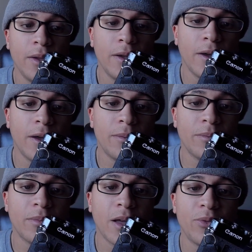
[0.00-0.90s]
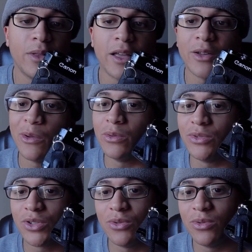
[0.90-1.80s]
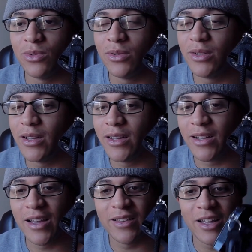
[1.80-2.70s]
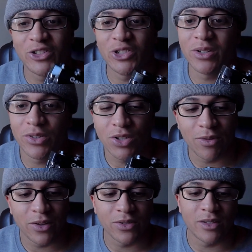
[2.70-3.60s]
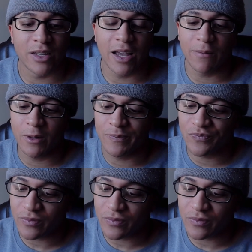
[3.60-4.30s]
I feel like an old school kind of like journalist when I use this camera,